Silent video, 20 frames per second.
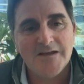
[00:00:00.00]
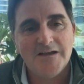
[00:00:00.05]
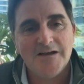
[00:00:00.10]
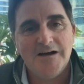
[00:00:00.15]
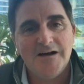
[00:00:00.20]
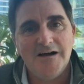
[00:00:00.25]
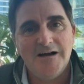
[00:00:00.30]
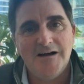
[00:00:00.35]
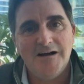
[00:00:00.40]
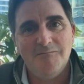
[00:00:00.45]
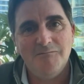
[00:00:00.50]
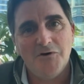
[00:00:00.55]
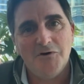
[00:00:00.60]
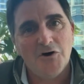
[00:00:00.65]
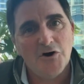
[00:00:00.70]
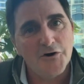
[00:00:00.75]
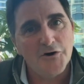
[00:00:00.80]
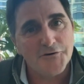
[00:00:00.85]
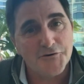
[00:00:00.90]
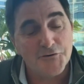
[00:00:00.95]

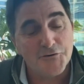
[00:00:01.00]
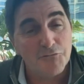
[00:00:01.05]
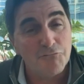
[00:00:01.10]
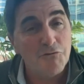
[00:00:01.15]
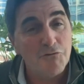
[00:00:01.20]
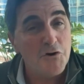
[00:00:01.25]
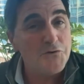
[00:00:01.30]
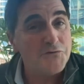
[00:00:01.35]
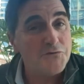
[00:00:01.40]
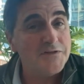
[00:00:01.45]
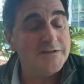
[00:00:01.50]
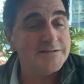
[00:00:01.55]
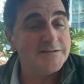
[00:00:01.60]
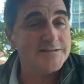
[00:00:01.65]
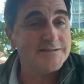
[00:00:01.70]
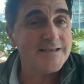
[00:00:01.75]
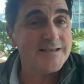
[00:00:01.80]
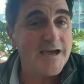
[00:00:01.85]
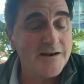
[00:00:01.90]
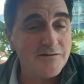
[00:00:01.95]
Our growth
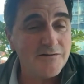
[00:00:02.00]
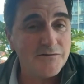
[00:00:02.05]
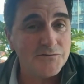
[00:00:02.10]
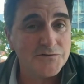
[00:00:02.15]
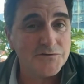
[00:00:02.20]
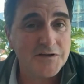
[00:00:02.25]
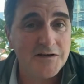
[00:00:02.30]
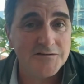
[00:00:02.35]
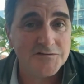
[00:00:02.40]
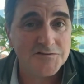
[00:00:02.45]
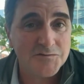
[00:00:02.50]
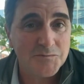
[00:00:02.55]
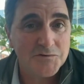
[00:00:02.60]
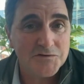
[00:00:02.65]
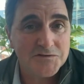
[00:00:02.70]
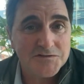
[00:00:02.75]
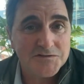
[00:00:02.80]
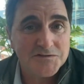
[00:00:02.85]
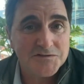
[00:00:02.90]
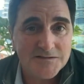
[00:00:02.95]
inside of those customer
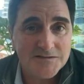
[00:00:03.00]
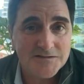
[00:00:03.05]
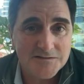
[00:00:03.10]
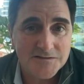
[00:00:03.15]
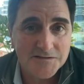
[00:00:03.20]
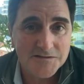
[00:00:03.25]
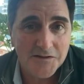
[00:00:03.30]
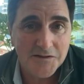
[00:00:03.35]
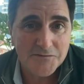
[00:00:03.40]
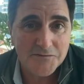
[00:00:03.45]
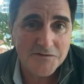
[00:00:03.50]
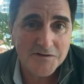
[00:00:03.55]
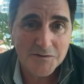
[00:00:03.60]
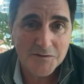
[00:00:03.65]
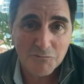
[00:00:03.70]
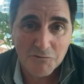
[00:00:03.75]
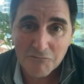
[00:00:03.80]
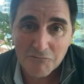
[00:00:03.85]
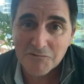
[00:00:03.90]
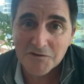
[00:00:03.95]
sets is another thing
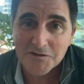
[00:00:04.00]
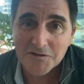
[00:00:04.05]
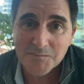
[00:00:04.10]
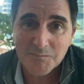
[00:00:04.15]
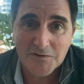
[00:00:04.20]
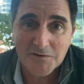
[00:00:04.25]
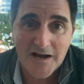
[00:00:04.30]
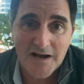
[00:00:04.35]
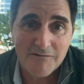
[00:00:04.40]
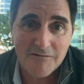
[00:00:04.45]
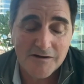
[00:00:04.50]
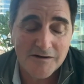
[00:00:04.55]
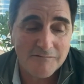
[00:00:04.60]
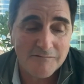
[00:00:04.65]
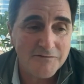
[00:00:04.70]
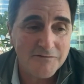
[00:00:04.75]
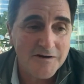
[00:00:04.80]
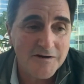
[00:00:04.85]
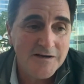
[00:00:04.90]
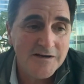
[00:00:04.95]
we're really proud of.
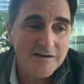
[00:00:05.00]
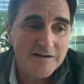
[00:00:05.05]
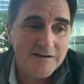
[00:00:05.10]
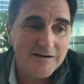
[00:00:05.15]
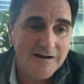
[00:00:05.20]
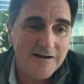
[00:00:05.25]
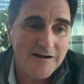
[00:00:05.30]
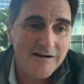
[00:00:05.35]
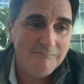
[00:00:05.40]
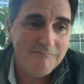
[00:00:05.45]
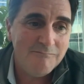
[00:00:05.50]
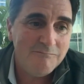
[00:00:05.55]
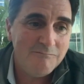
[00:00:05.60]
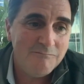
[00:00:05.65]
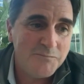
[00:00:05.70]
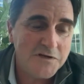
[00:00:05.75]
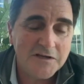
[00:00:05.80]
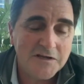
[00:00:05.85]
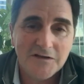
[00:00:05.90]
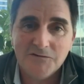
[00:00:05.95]

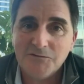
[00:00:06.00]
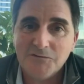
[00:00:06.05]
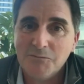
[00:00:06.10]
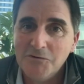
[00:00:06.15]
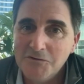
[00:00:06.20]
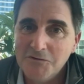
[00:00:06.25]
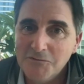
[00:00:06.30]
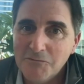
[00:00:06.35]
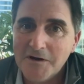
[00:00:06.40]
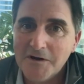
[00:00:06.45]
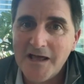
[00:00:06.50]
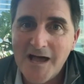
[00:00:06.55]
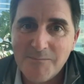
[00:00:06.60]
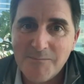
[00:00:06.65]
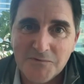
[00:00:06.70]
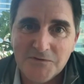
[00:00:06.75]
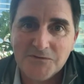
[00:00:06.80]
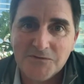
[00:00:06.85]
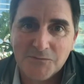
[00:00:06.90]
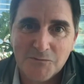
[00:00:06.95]
Because what
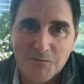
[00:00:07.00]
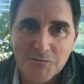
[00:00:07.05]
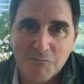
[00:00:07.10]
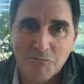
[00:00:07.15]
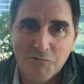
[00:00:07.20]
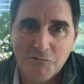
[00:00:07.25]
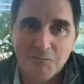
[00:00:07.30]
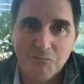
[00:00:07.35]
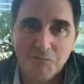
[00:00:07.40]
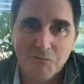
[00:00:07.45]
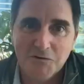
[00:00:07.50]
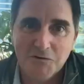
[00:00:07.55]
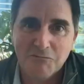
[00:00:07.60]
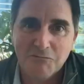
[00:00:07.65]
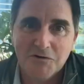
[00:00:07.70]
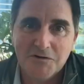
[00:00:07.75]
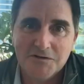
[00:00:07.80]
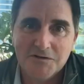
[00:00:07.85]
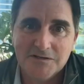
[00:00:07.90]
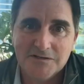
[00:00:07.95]
happens when we
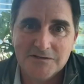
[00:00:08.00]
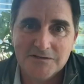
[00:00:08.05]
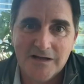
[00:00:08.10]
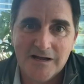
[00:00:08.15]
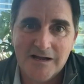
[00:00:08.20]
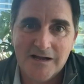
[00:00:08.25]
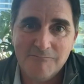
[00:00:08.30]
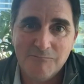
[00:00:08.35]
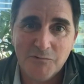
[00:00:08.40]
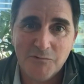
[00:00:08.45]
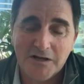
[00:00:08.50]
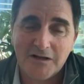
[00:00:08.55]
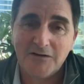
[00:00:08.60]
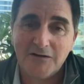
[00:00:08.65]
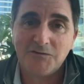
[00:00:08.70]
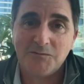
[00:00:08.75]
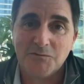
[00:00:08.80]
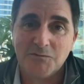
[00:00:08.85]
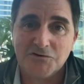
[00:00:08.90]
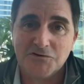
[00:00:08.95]
really when
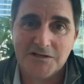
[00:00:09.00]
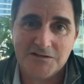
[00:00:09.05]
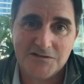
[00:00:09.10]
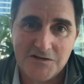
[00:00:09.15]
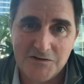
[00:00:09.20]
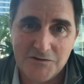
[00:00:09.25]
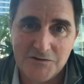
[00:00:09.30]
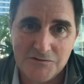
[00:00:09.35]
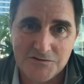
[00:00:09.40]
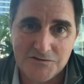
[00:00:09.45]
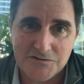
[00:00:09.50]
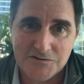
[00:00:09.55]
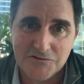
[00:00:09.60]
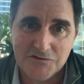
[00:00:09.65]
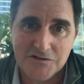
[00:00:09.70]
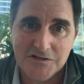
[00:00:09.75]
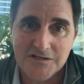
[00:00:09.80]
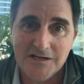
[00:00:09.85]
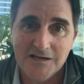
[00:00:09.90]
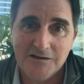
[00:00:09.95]
customers get to know
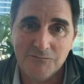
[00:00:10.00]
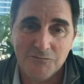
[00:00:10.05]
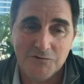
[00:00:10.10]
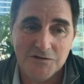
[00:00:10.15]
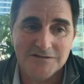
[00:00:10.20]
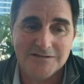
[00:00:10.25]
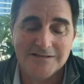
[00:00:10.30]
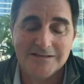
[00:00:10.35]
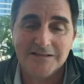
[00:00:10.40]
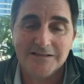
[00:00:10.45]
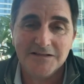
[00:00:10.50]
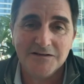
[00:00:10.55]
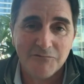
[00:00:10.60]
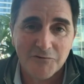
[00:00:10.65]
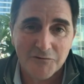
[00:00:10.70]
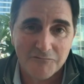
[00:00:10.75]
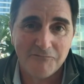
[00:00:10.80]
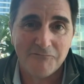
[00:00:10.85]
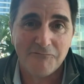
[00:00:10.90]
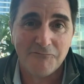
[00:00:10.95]
Nasuni and we
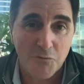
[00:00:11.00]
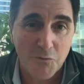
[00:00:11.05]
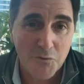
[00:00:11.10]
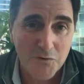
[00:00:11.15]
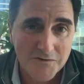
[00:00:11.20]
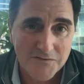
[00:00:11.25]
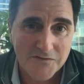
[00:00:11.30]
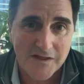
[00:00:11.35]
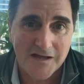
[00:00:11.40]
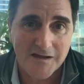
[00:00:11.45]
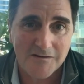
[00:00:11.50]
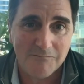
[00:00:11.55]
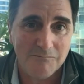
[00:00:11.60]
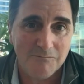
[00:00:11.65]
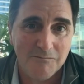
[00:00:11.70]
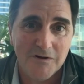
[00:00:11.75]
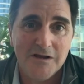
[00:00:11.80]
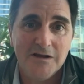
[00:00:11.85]
deliver for them,